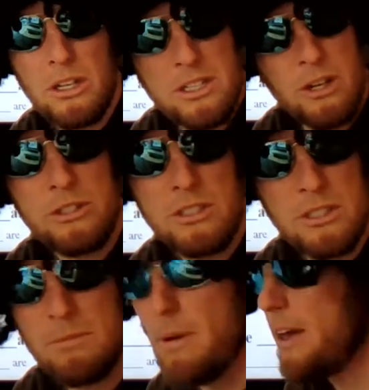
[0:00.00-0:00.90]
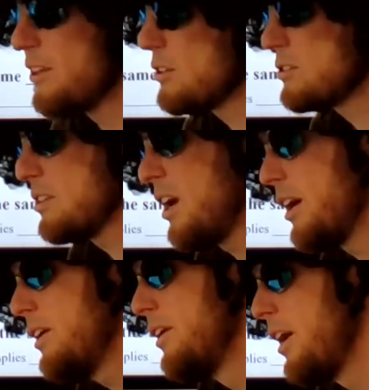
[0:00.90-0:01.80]
can tell she's a math teacher's
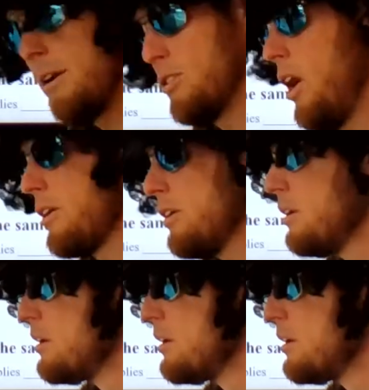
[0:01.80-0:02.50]
daughter.